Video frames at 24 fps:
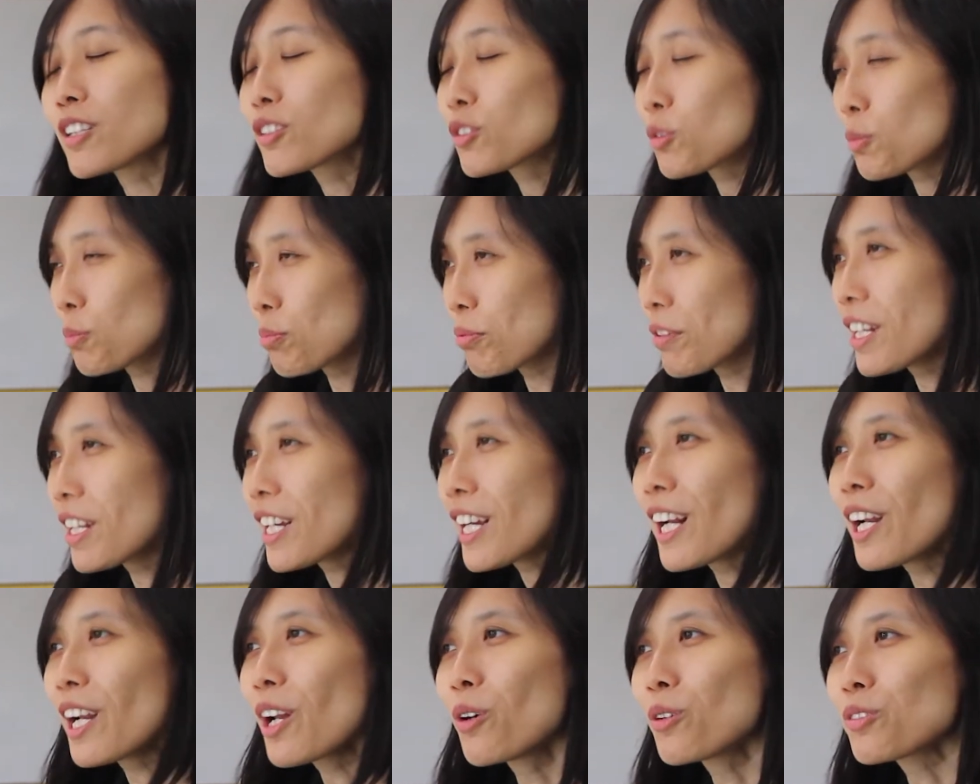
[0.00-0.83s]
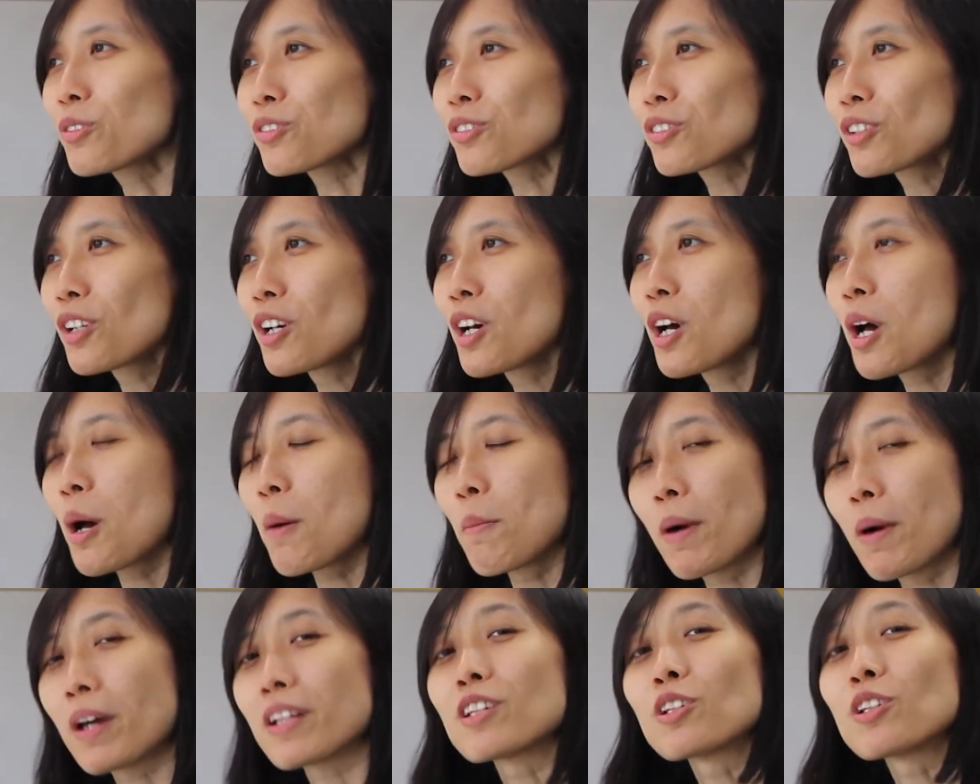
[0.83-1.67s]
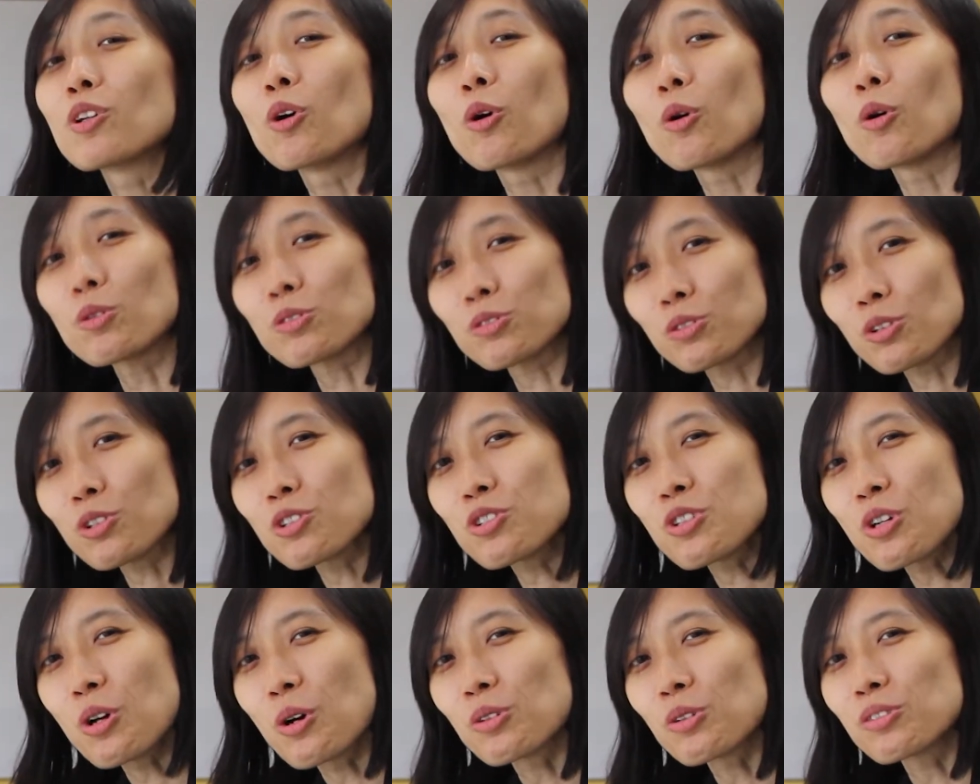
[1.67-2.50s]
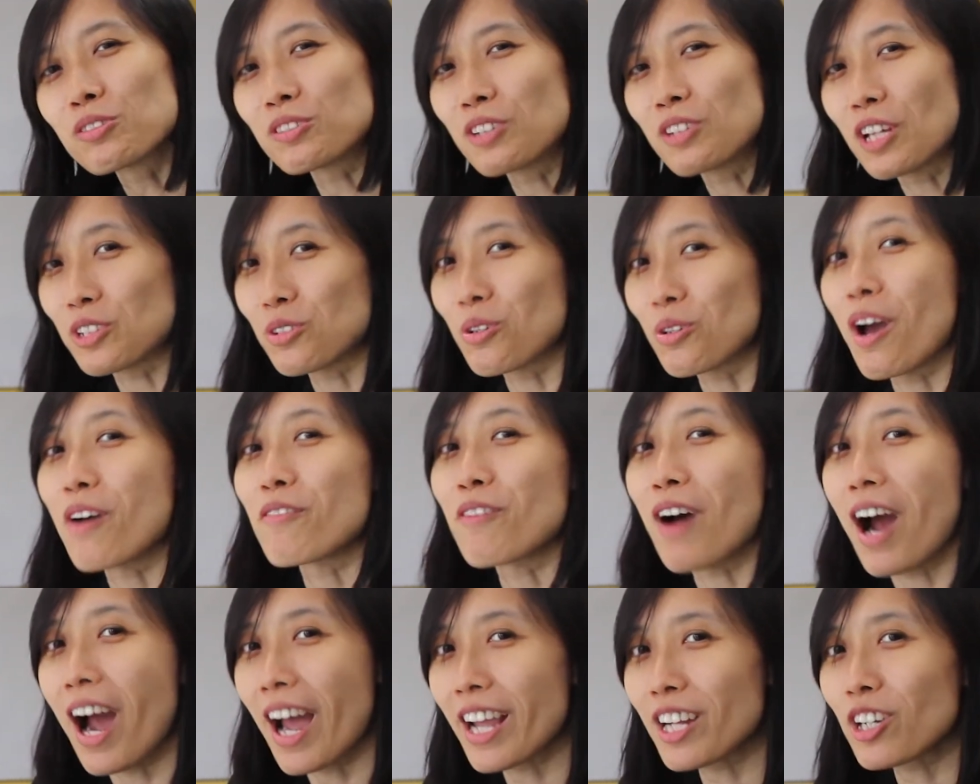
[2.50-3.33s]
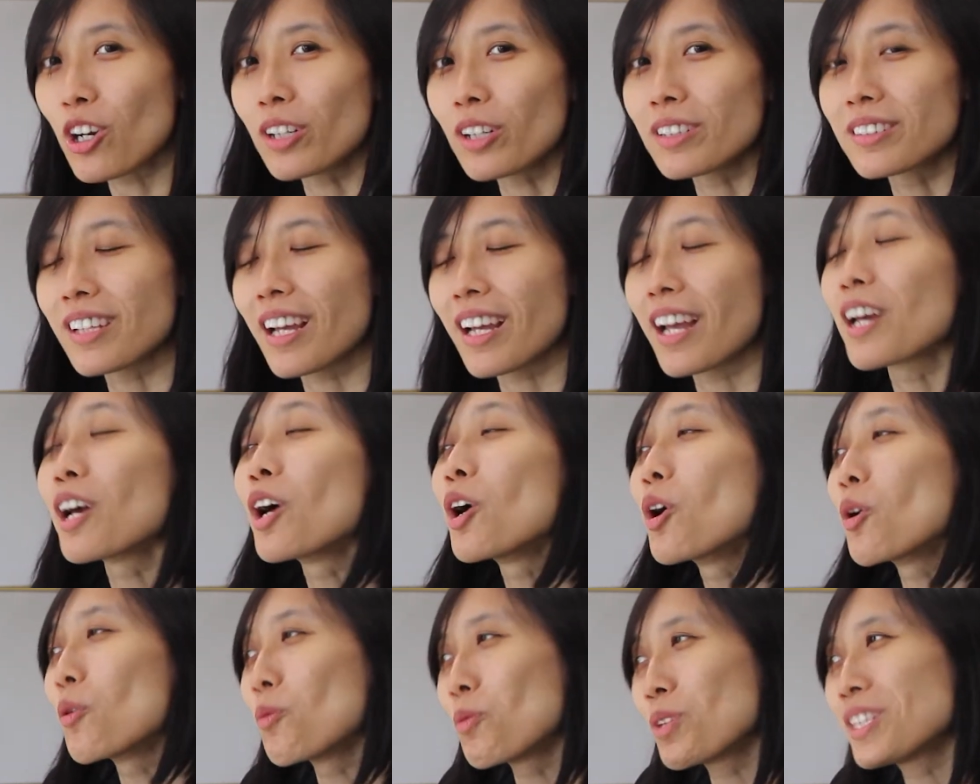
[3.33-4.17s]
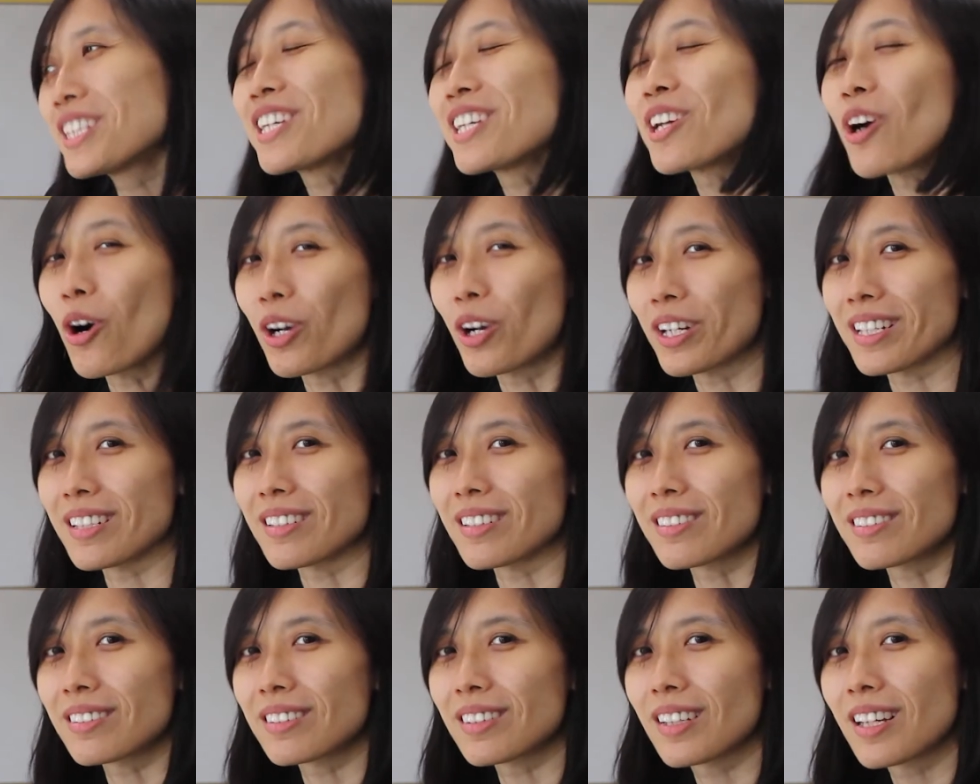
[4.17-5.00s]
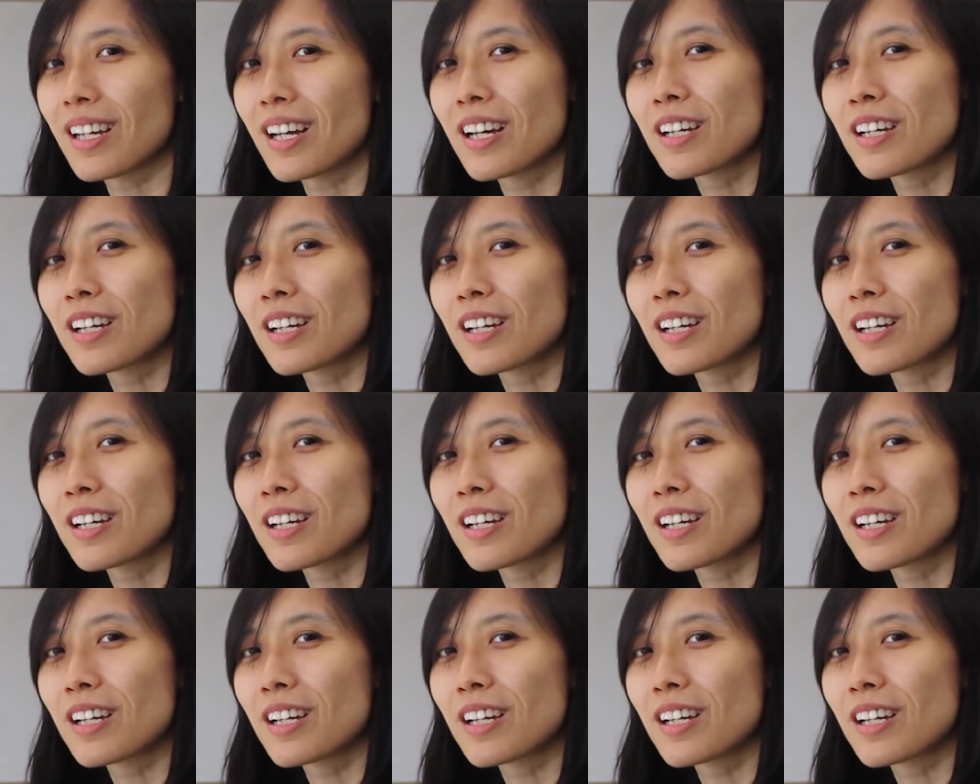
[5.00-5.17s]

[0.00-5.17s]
It's pretty close, but it also shows that you have eye contact with the audience.